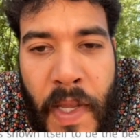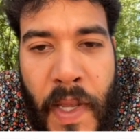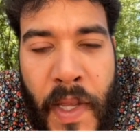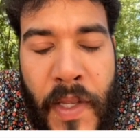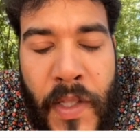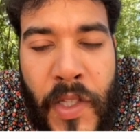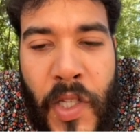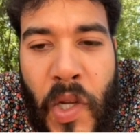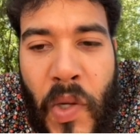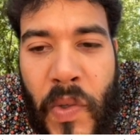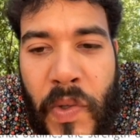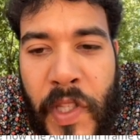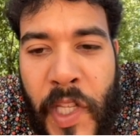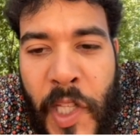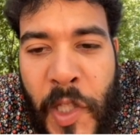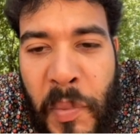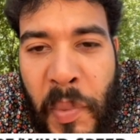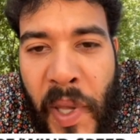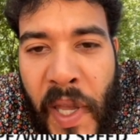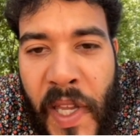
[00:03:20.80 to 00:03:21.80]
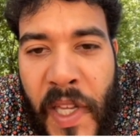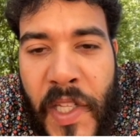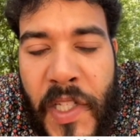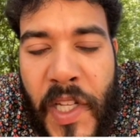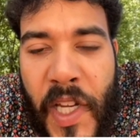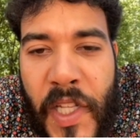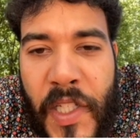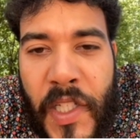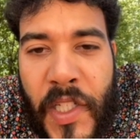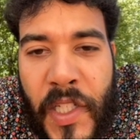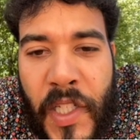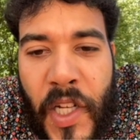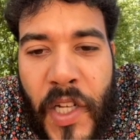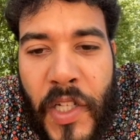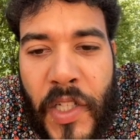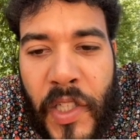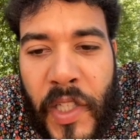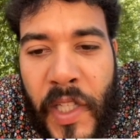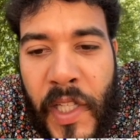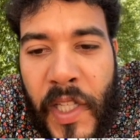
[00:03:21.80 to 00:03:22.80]
So this page is
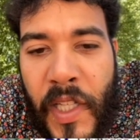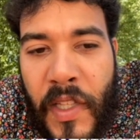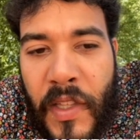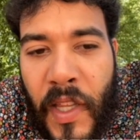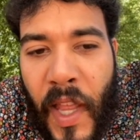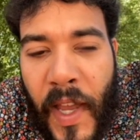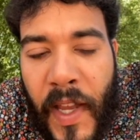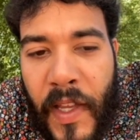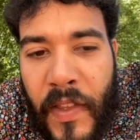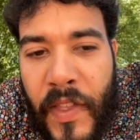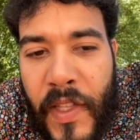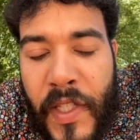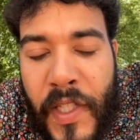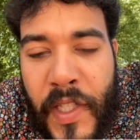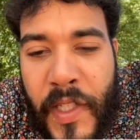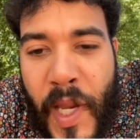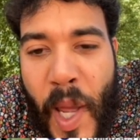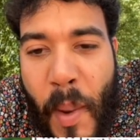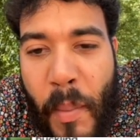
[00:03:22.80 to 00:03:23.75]
essentially like the step